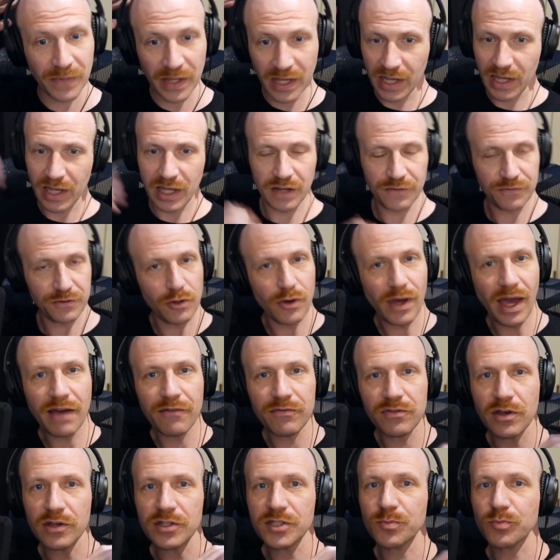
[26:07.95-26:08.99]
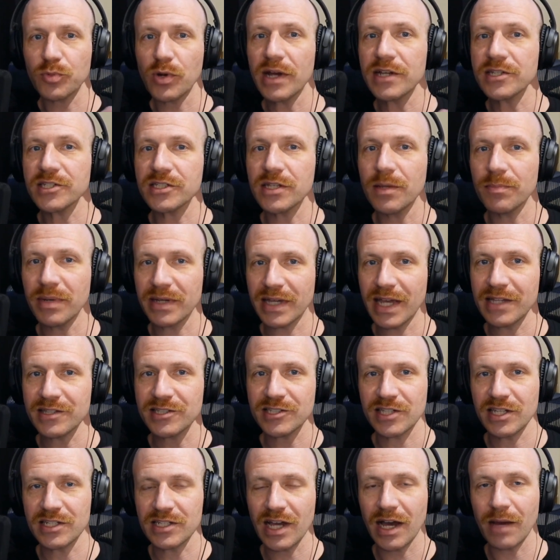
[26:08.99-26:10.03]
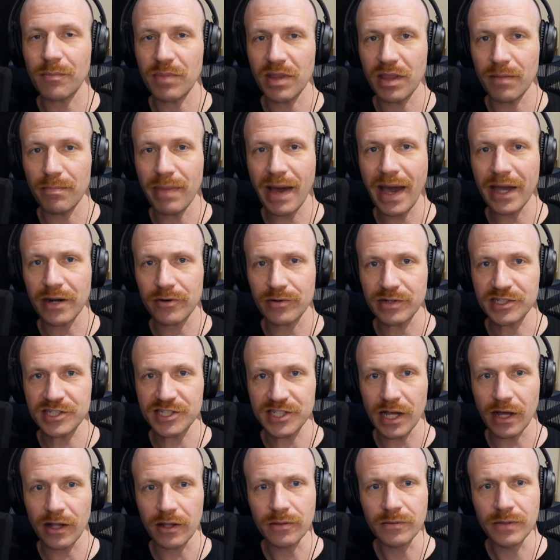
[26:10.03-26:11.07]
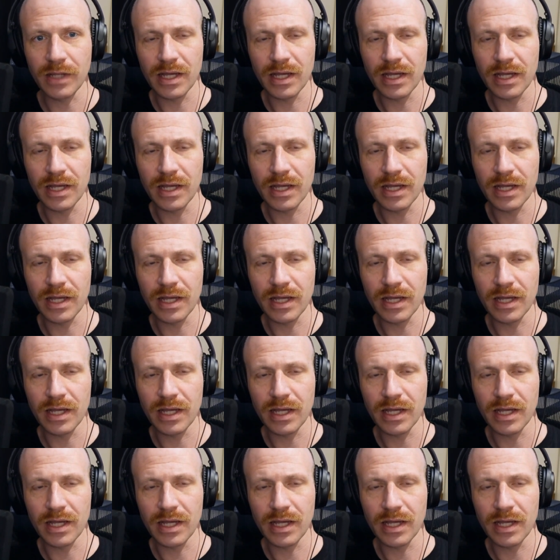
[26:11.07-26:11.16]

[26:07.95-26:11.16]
And if you have those pressed up against the top of the battery cell,